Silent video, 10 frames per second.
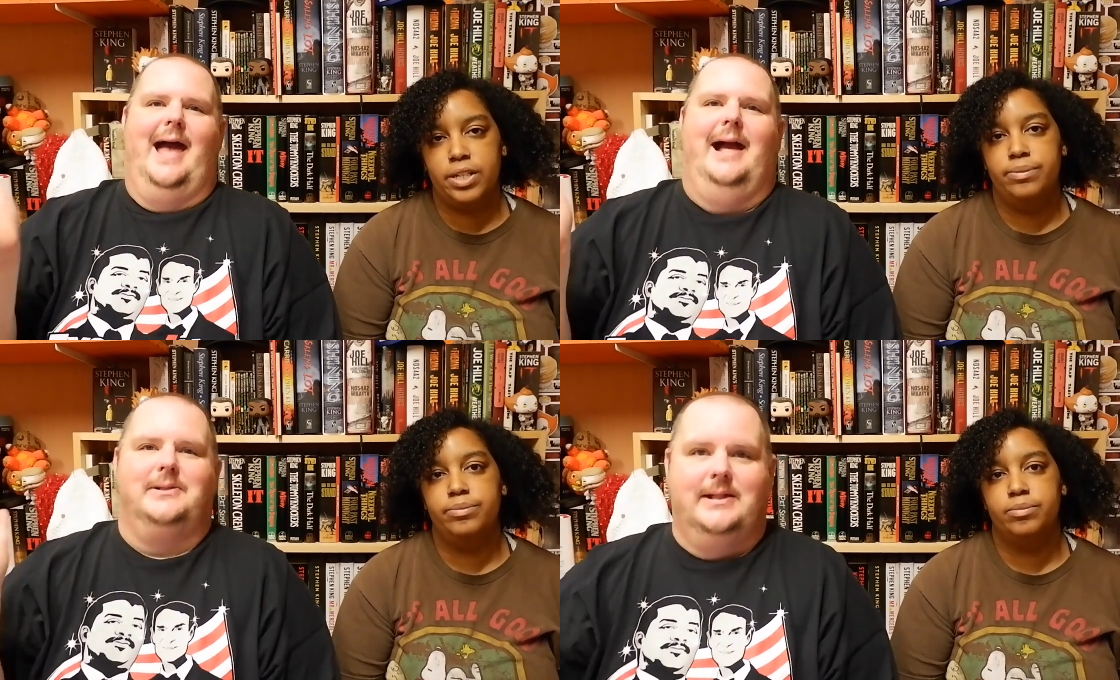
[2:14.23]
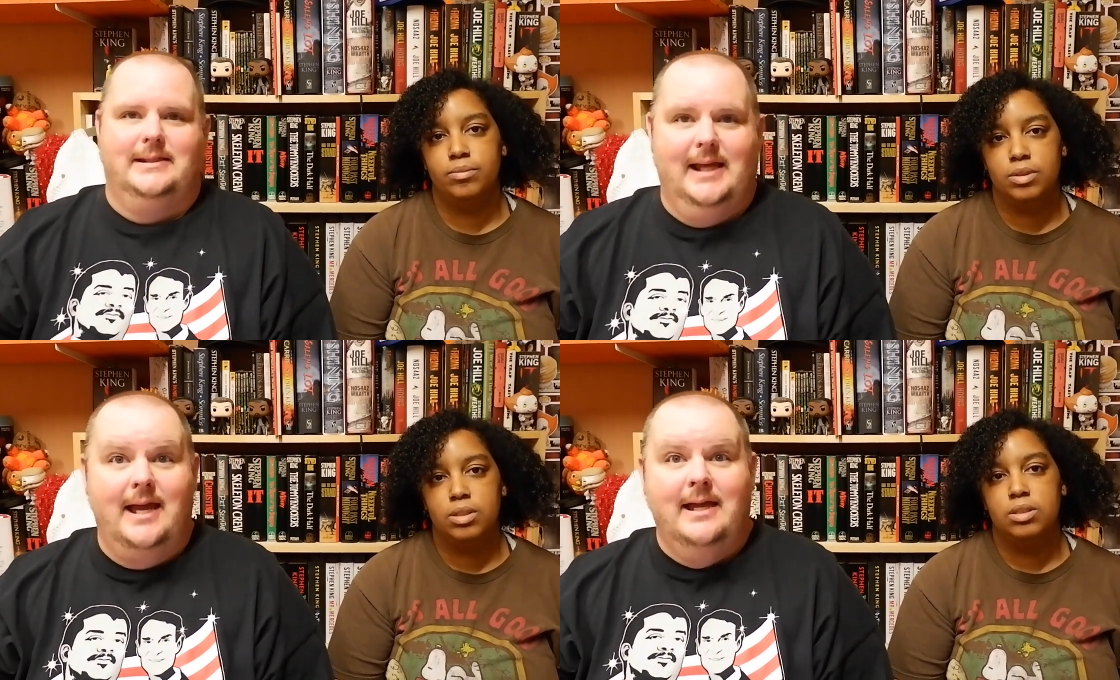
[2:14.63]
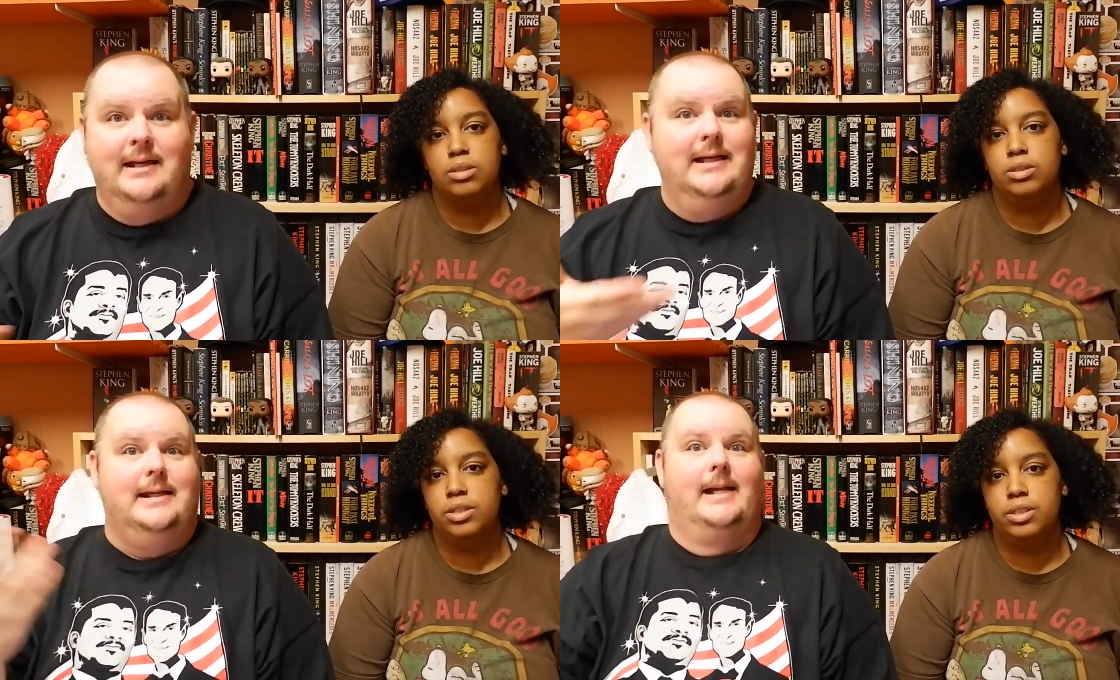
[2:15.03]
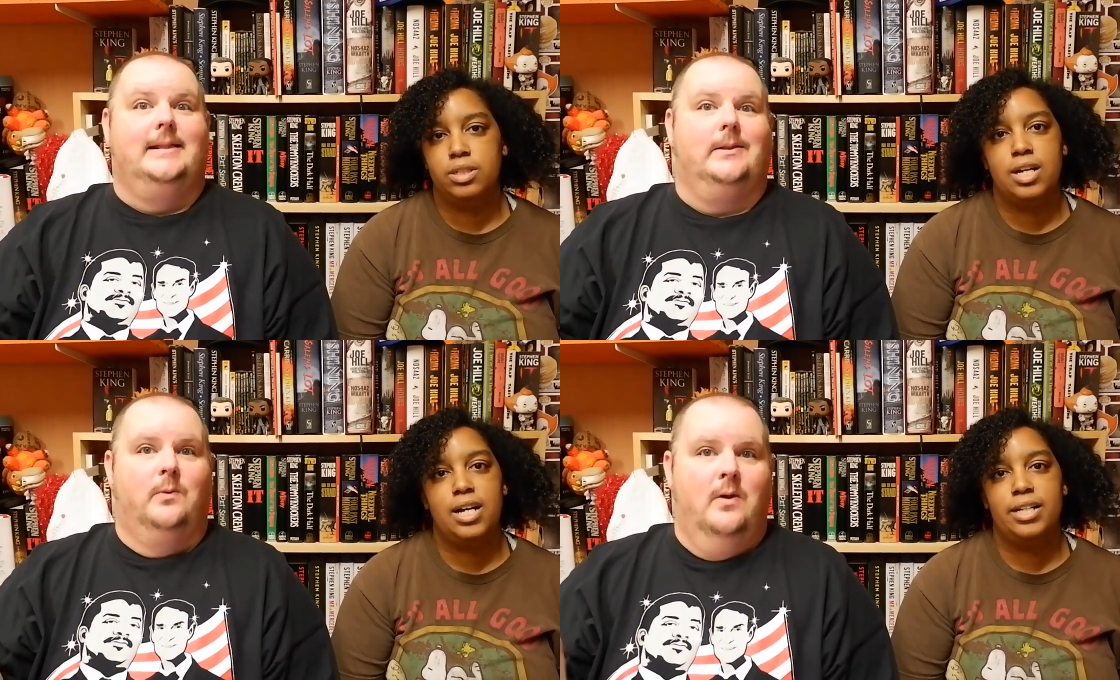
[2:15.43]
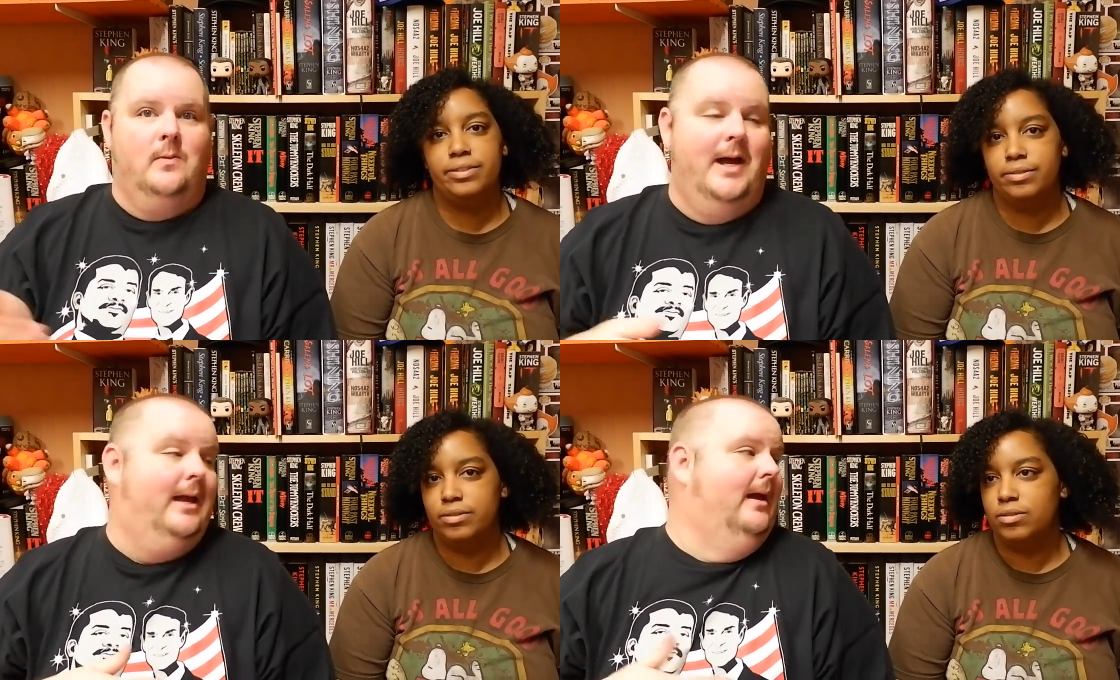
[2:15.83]
Speaker 1: actually saying, and he she's takes it the wrong
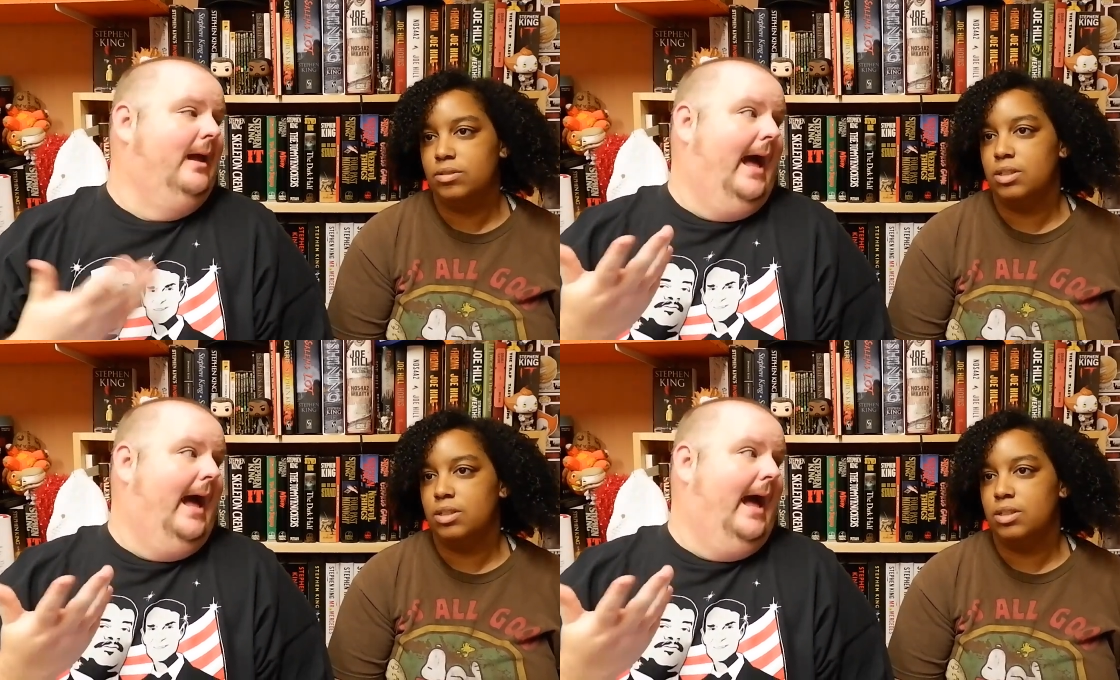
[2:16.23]
way.